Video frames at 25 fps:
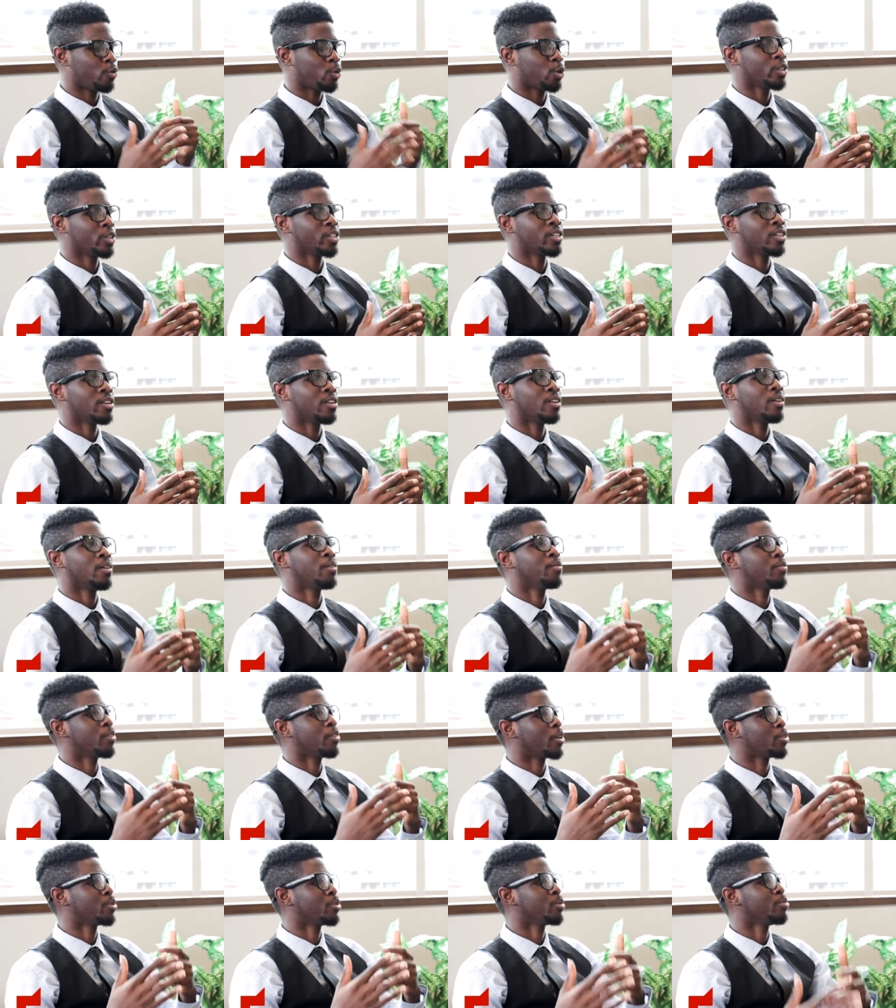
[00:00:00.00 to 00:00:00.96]
before you can
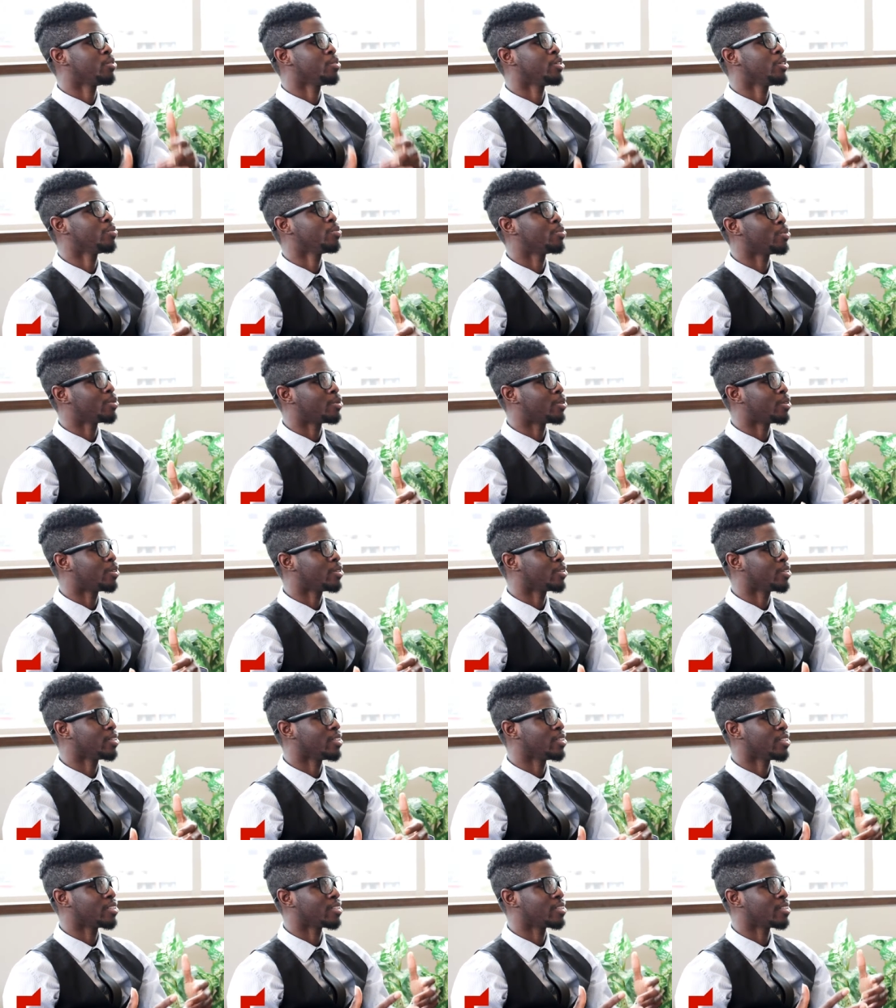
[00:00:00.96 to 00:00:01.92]
love other
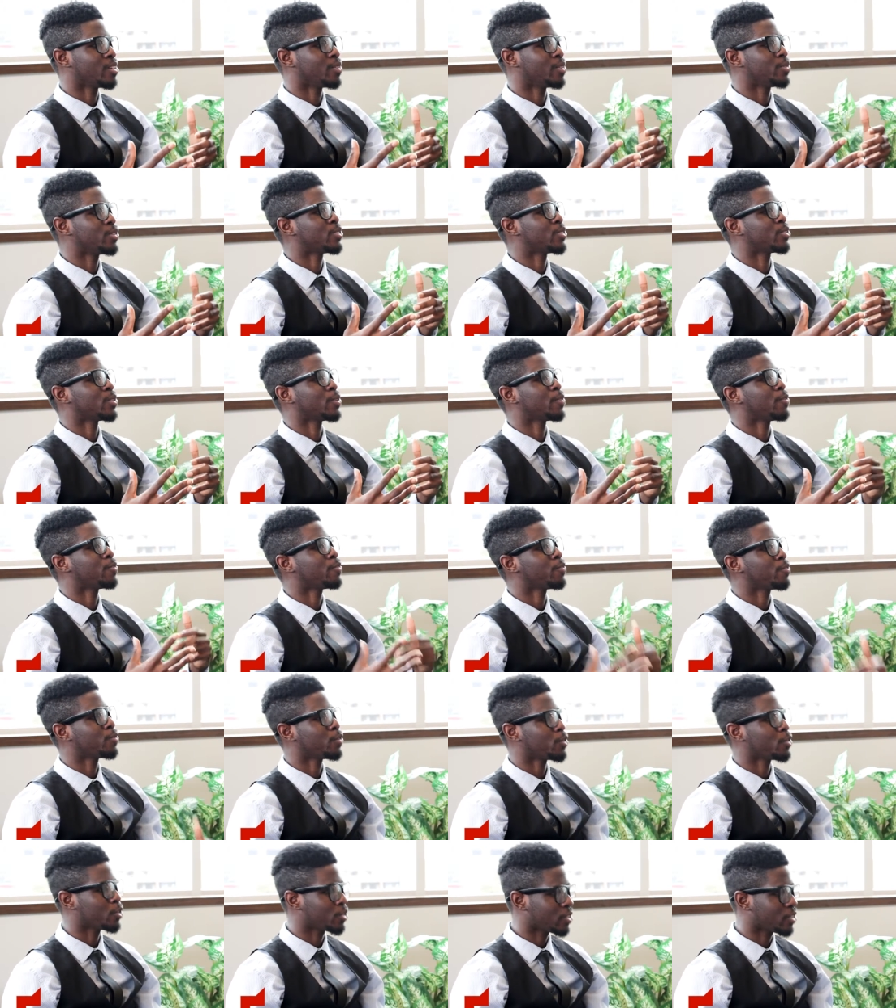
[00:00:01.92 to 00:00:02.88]
people, you need to love yourself
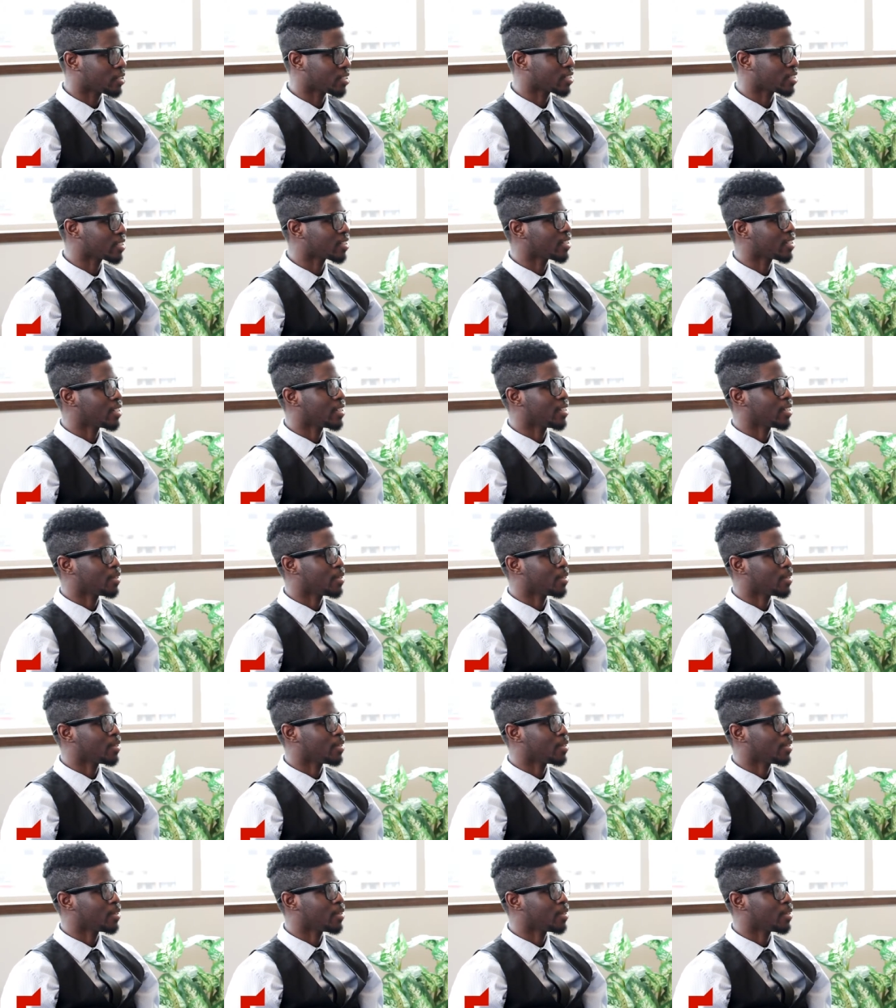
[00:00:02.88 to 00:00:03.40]
first.